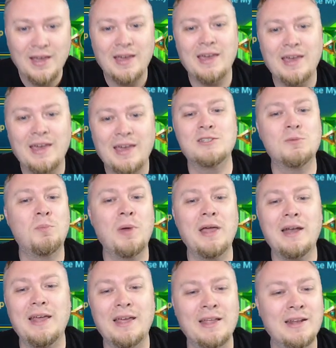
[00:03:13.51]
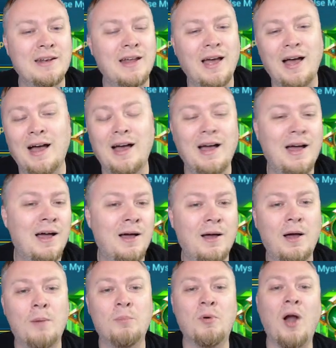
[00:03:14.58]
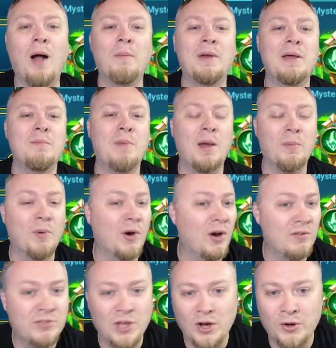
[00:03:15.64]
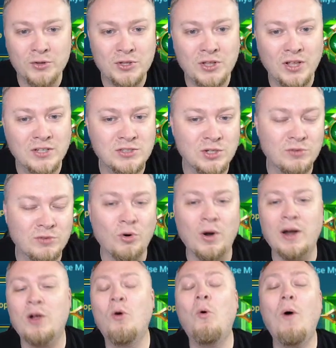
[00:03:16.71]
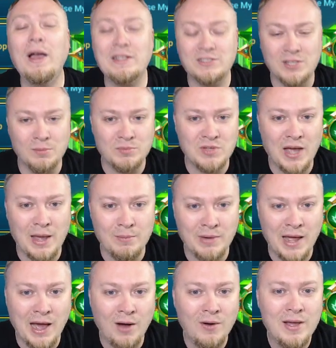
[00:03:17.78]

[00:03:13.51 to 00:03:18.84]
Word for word: He's been in uh, a, uh, a prominent member of the Oath Cluster for quite some time now.